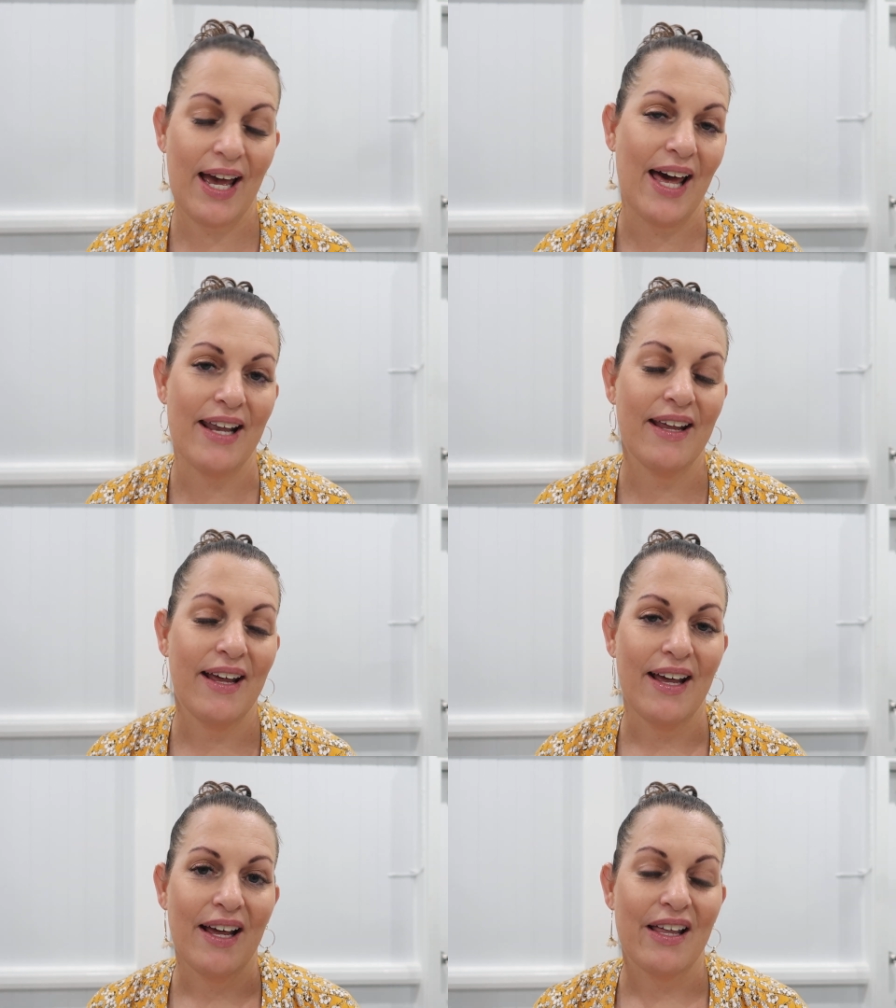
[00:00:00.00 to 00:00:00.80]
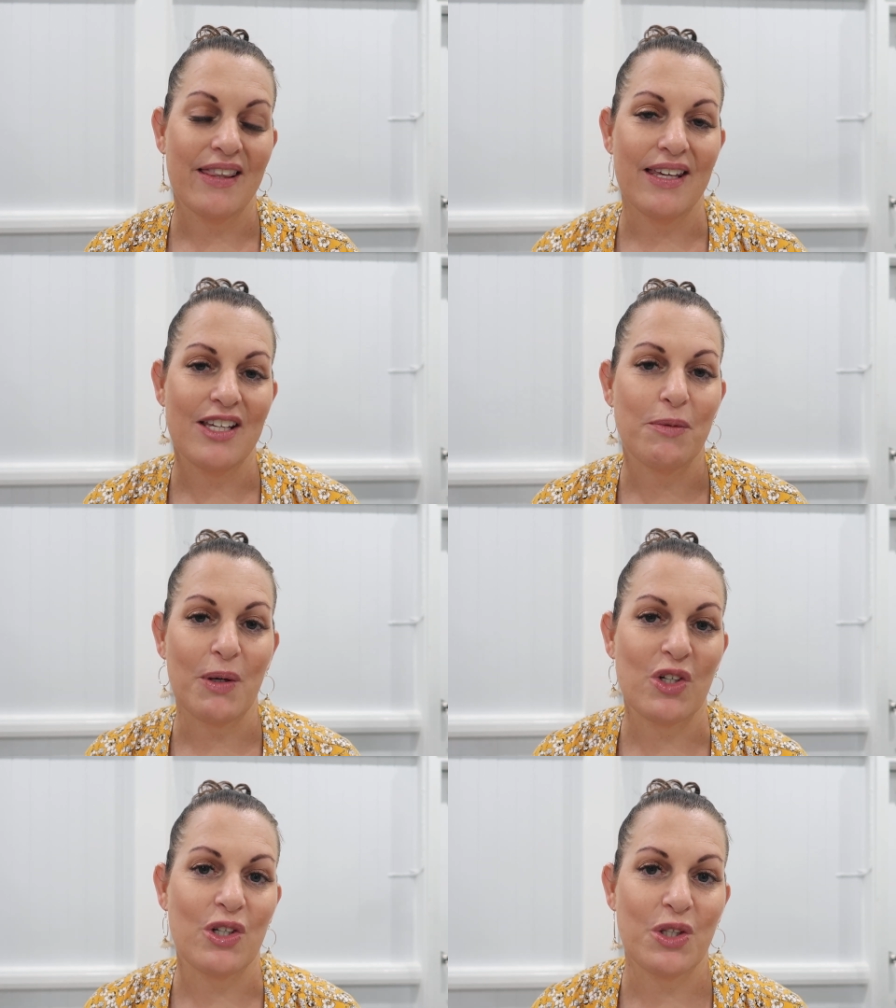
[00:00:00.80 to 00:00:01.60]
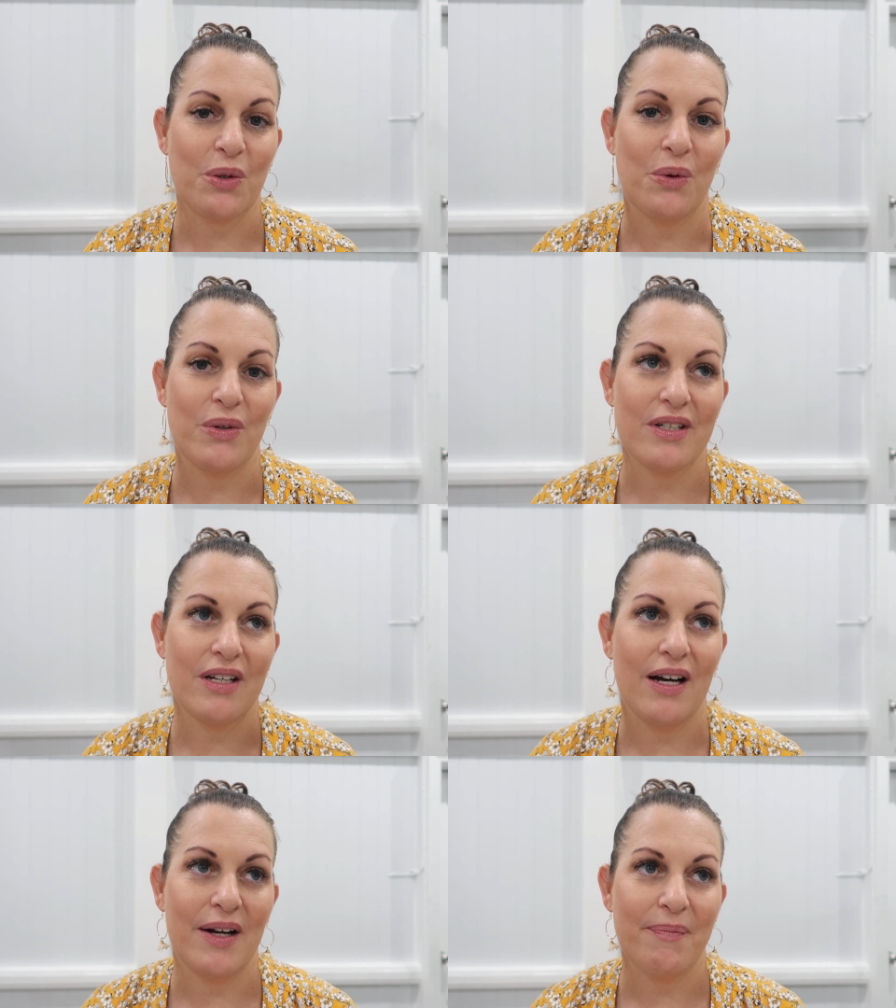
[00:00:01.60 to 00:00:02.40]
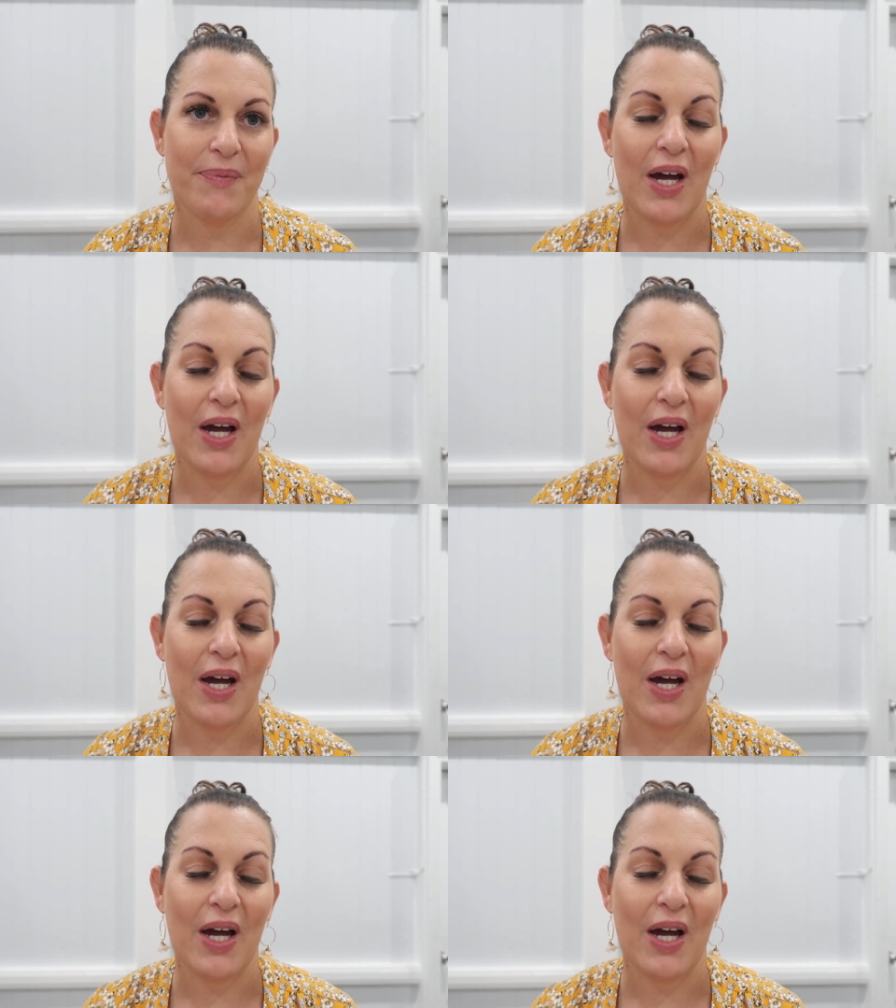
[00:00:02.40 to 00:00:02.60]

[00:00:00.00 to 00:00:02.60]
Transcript: I had, the specialist thought um,